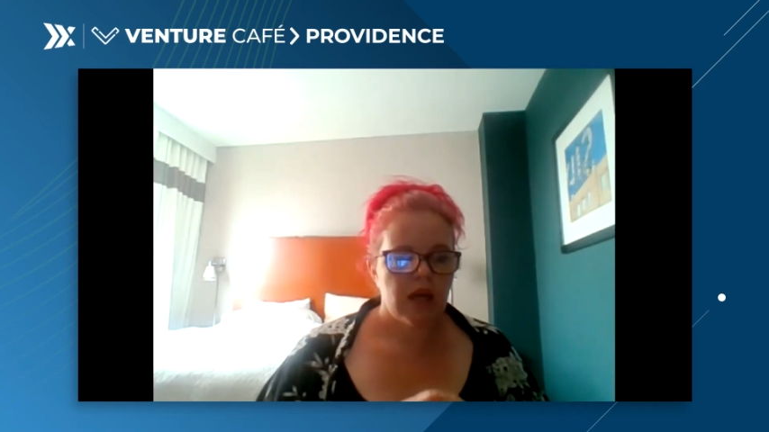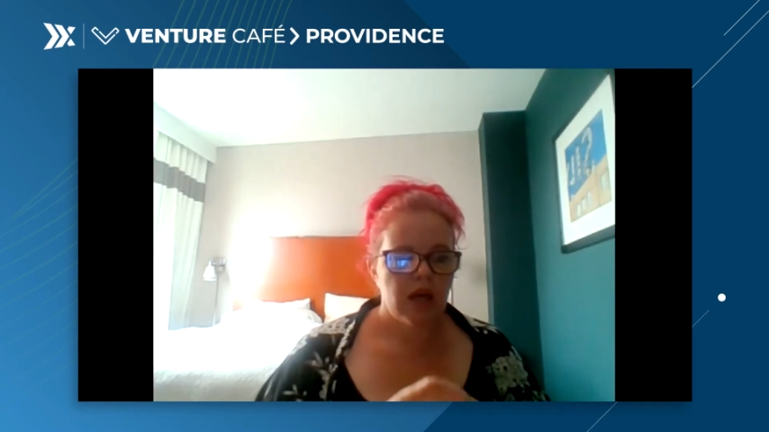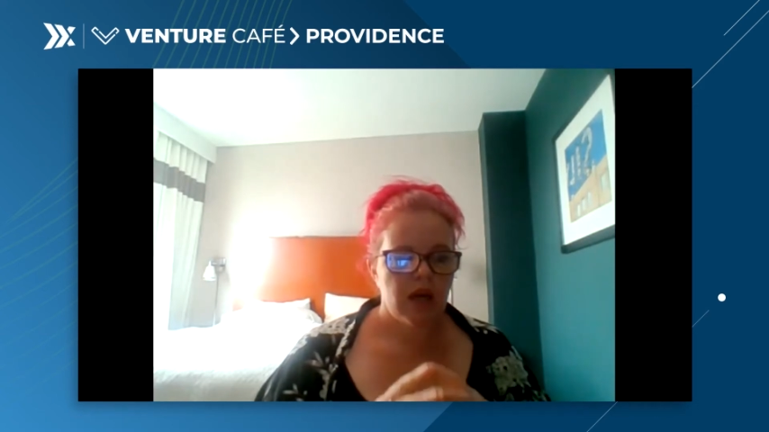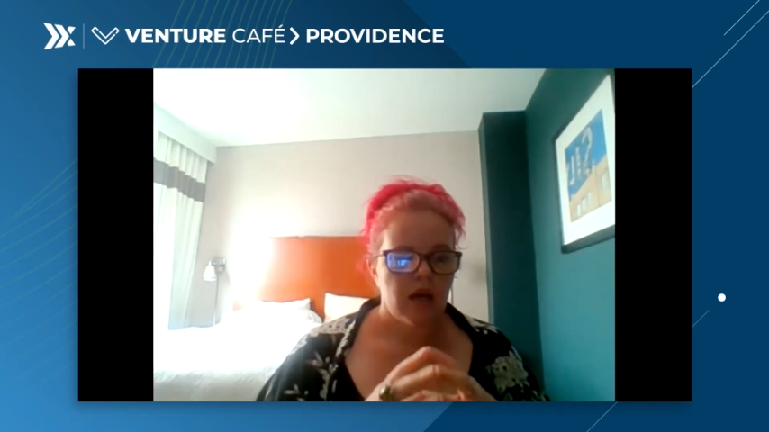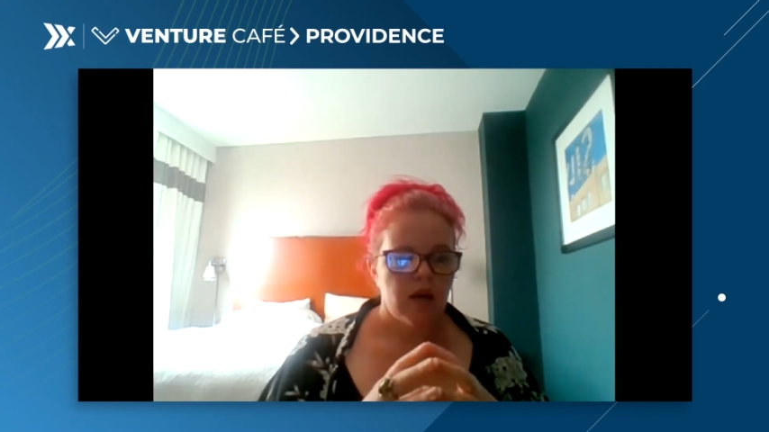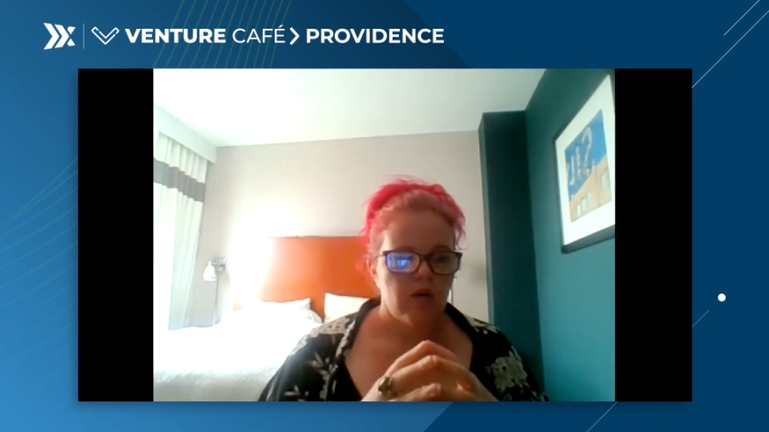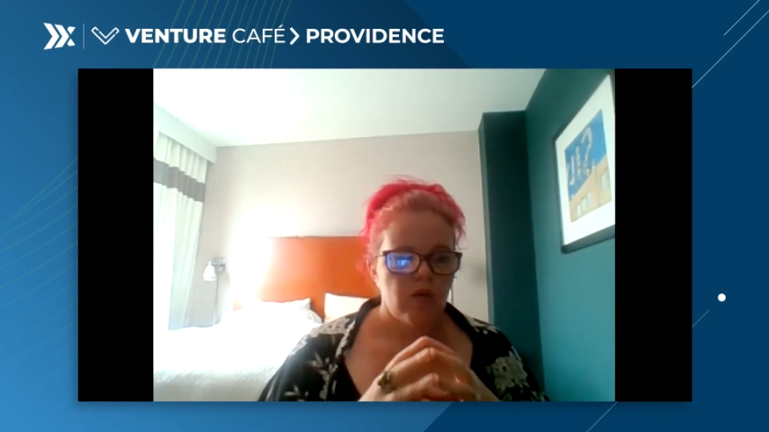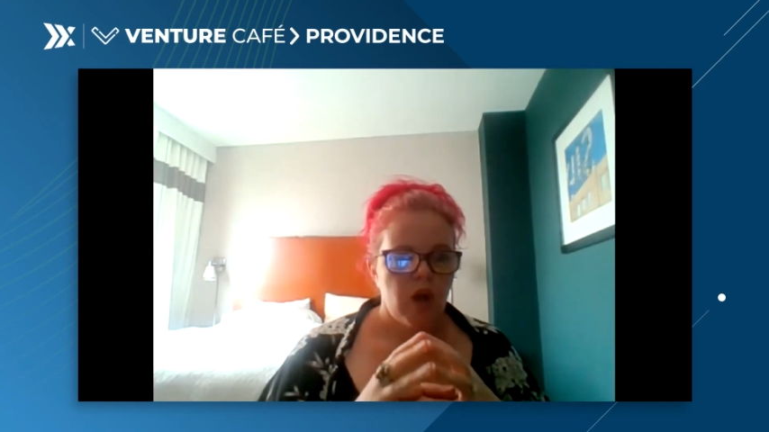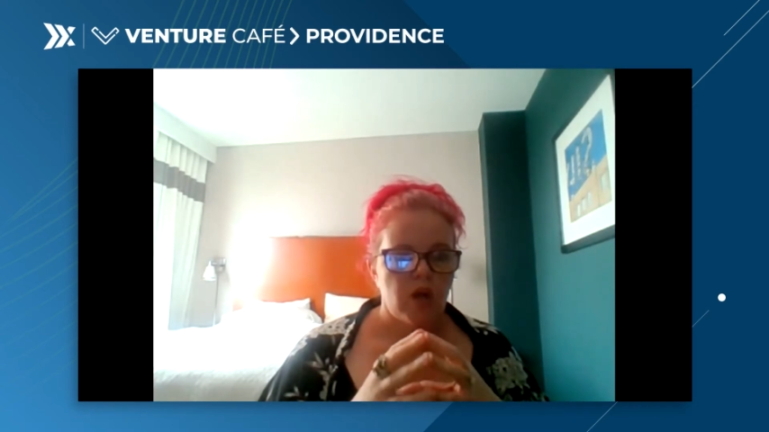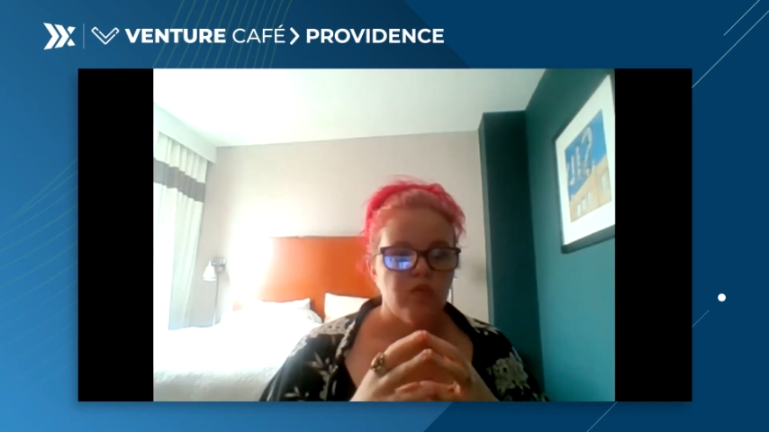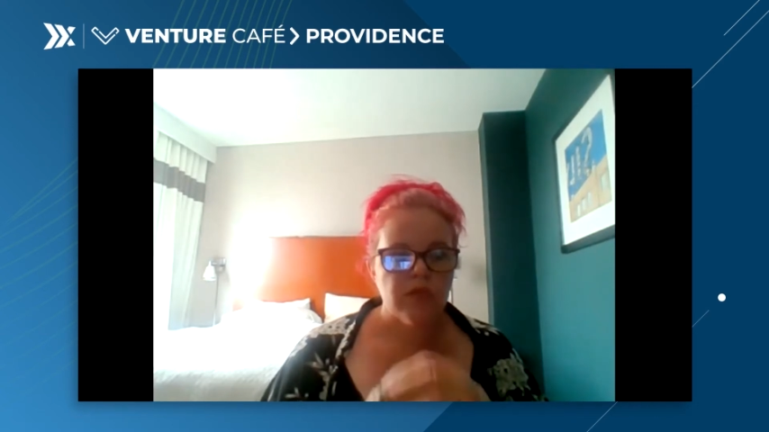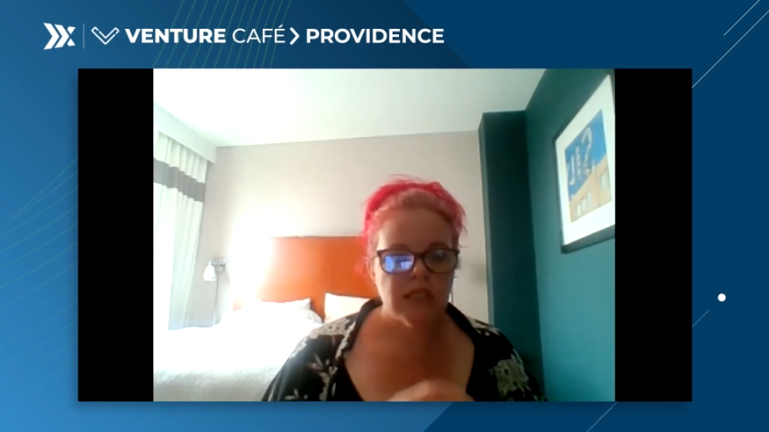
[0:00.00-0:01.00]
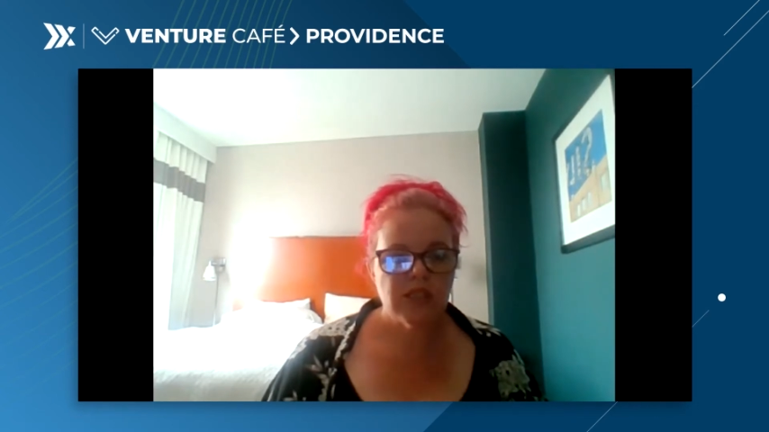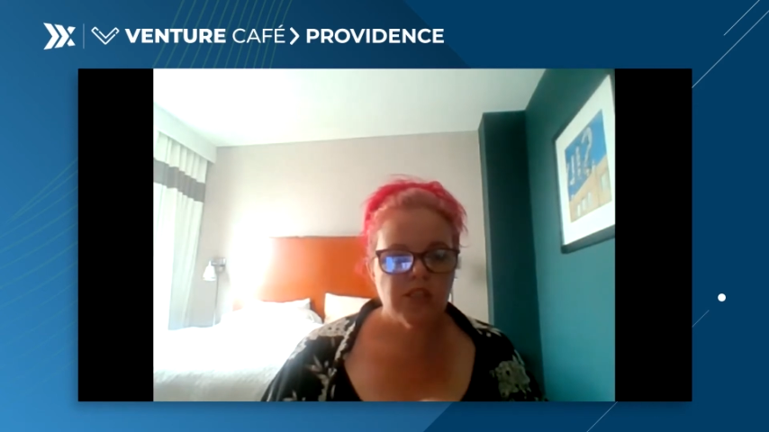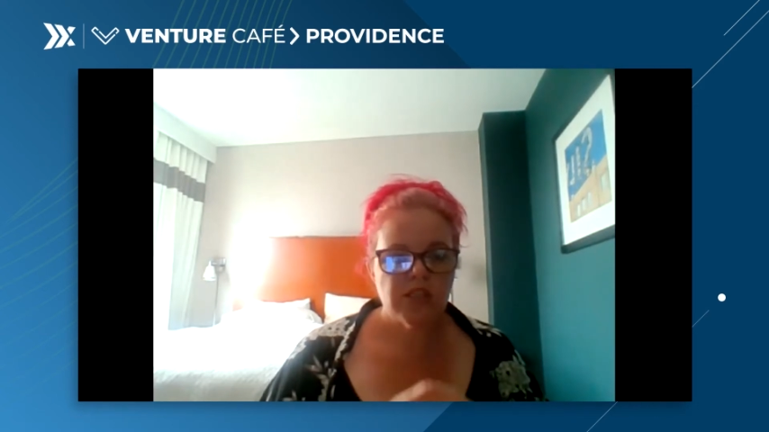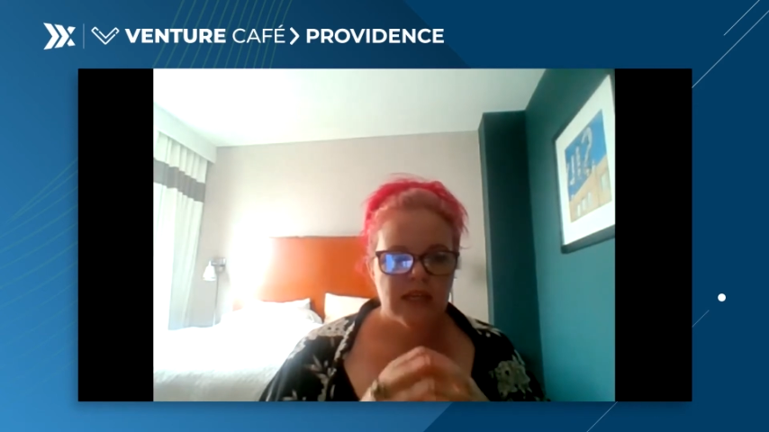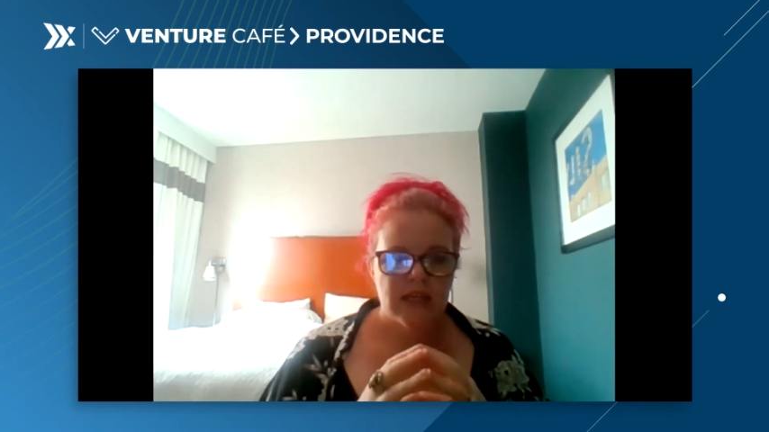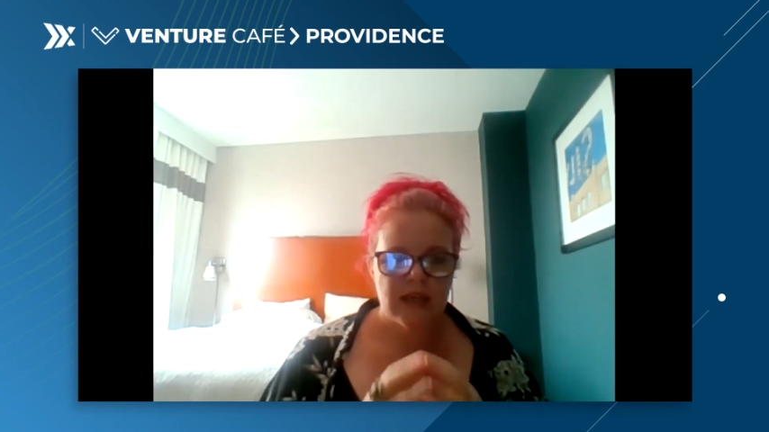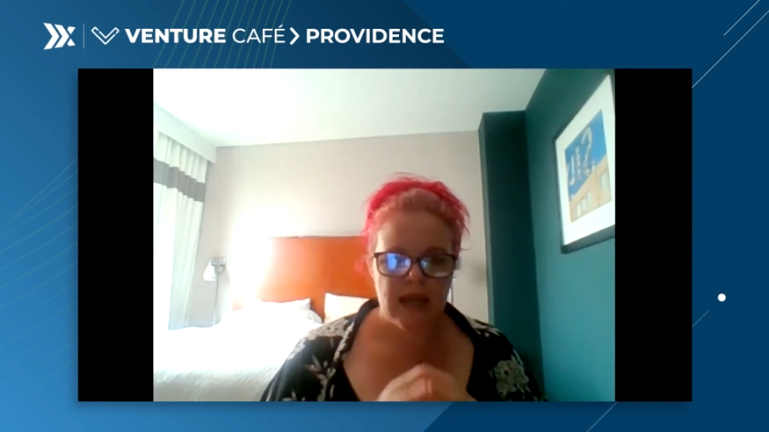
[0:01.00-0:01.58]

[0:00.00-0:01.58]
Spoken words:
a reach and an